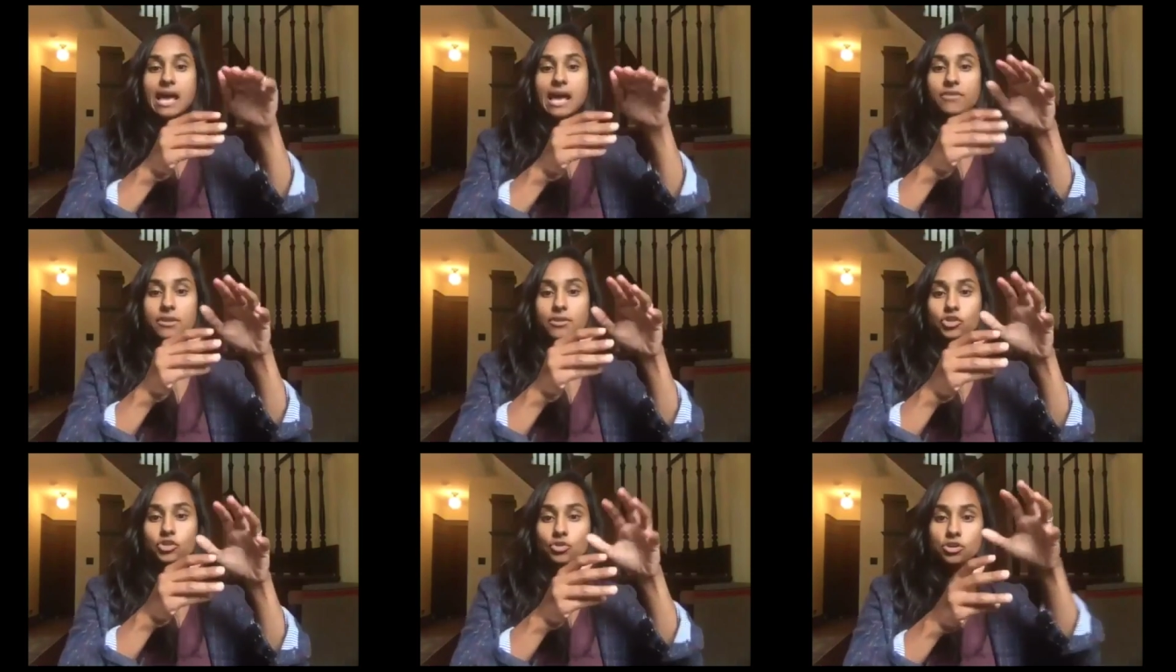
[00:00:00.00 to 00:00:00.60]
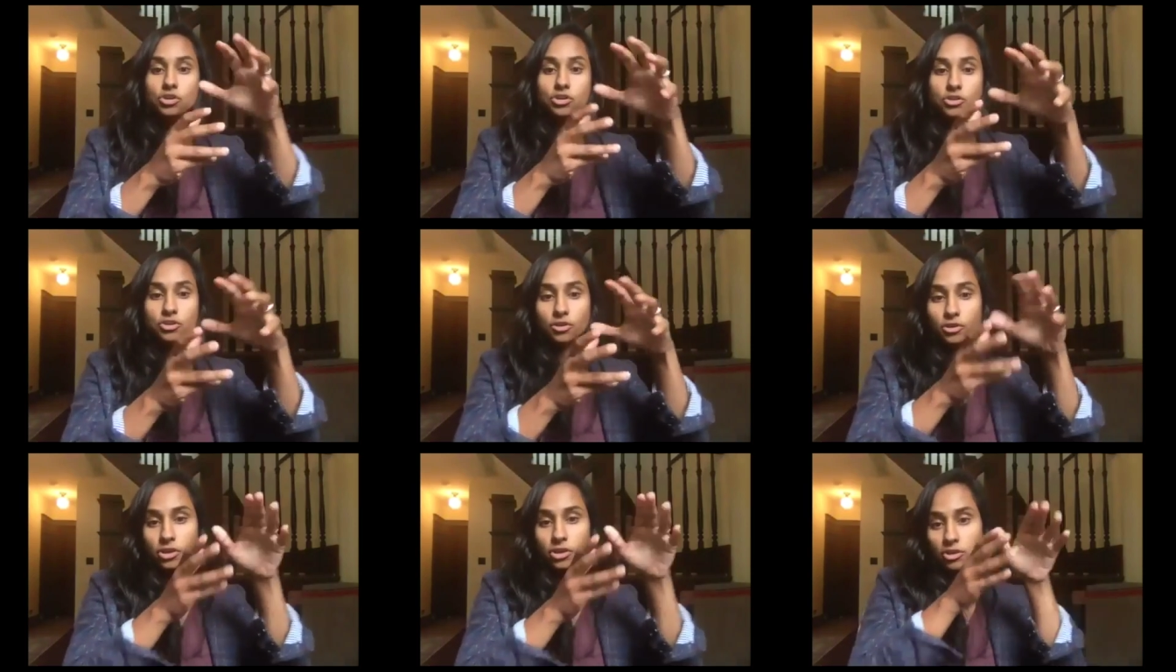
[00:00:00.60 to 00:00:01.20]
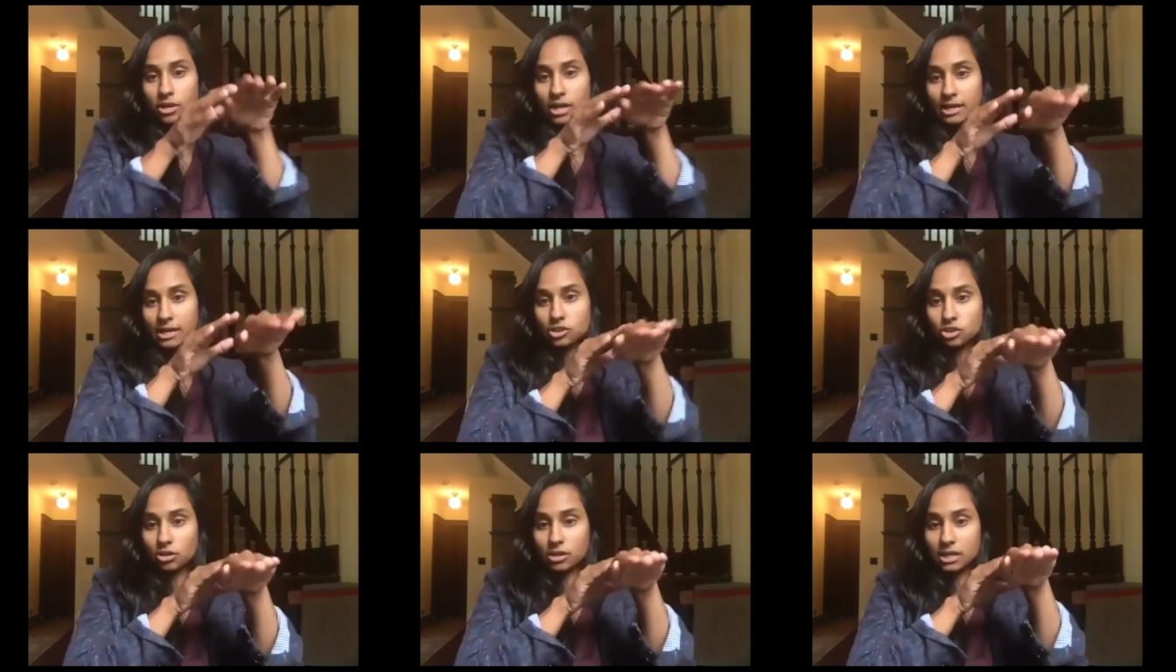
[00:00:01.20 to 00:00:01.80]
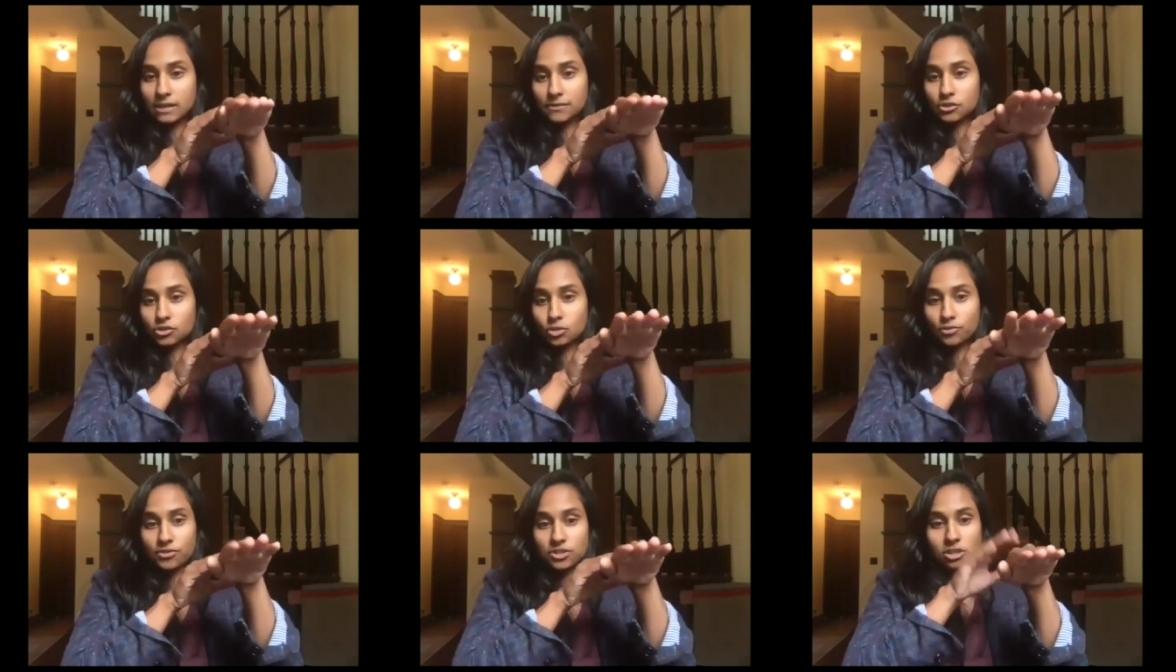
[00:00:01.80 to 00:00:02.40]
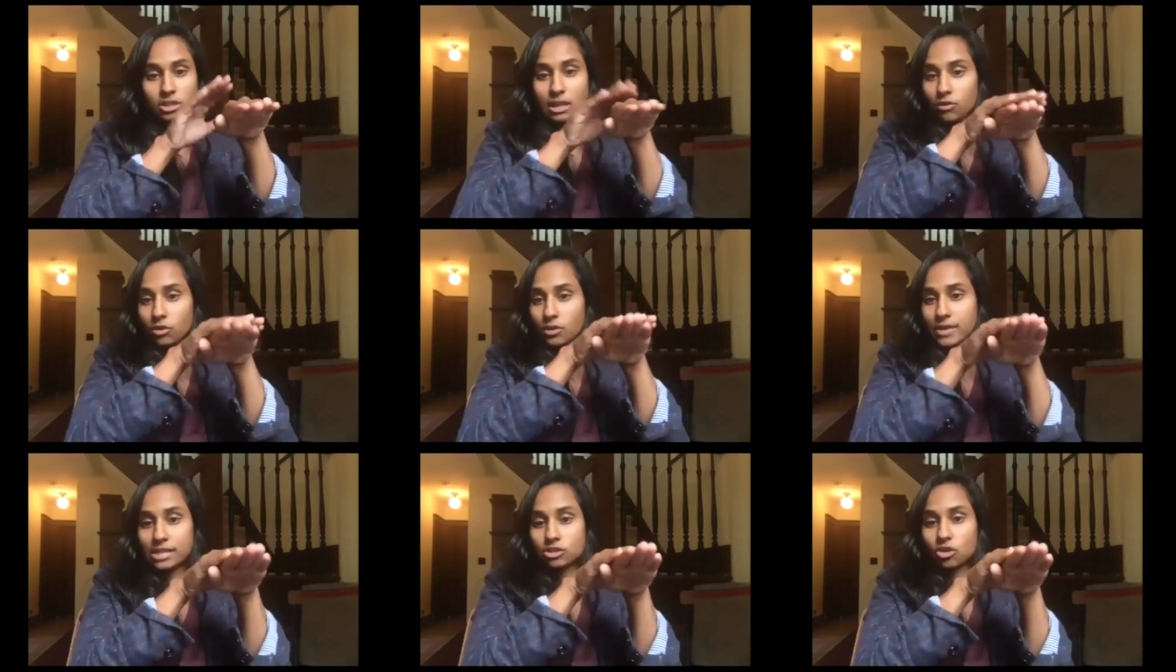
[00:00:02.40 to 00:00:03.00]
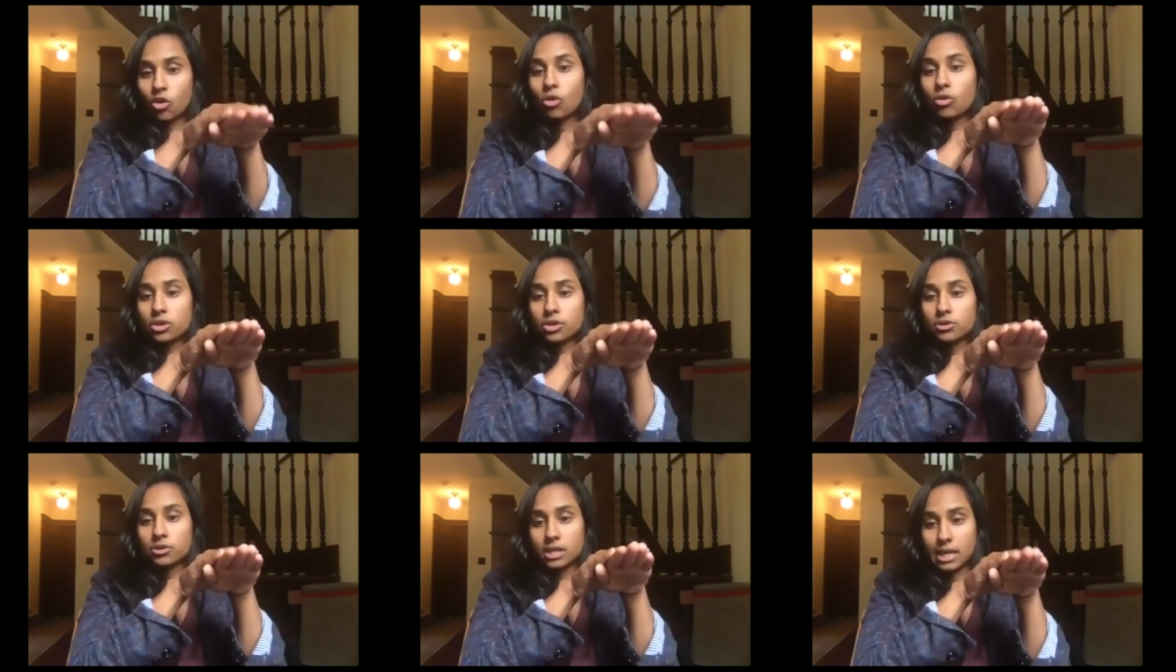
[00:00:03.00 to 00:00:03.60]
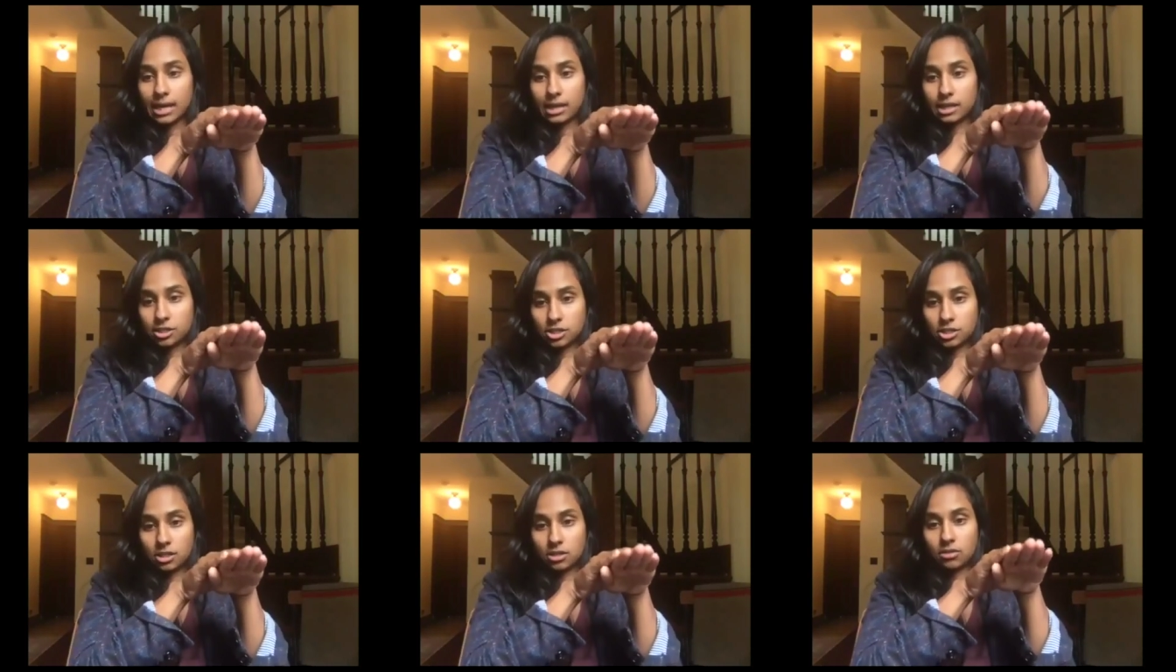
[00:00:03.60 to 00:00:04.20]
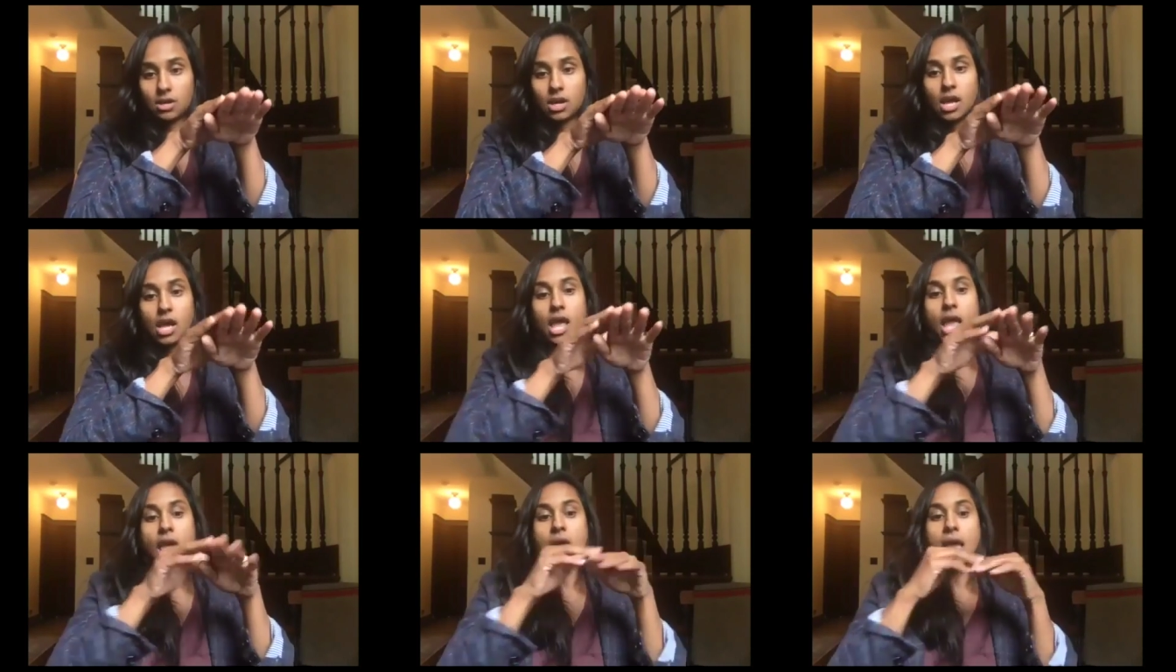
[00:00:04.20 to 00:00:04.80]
They haven't, so you're kind of starting at the superficial level, and that's all you're getting to.